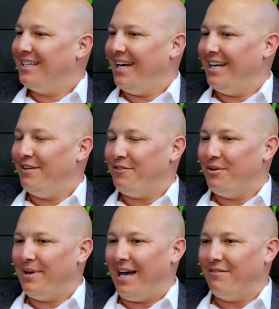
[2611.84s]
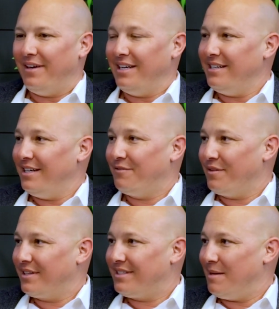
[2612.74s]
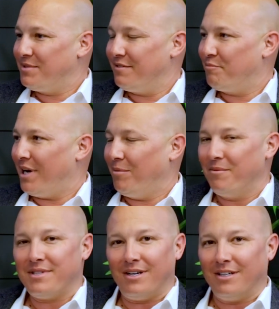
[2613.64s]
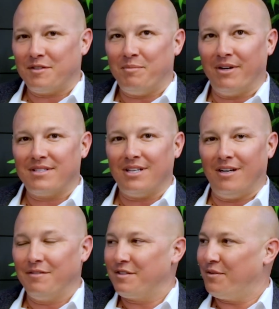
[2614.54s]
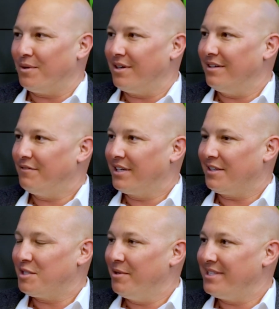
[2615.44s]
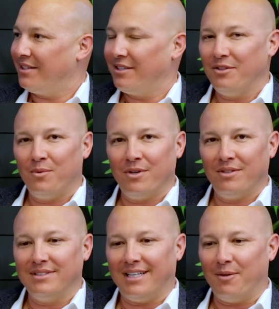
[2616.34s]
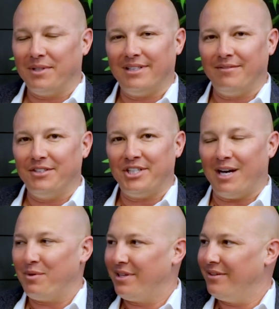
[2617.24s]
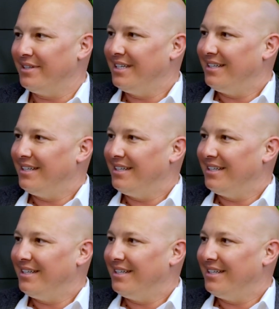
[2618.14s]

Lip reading: And if you have any need for the types of problems that RF Smart solves for customers out there in the world, we'd love to chat with you.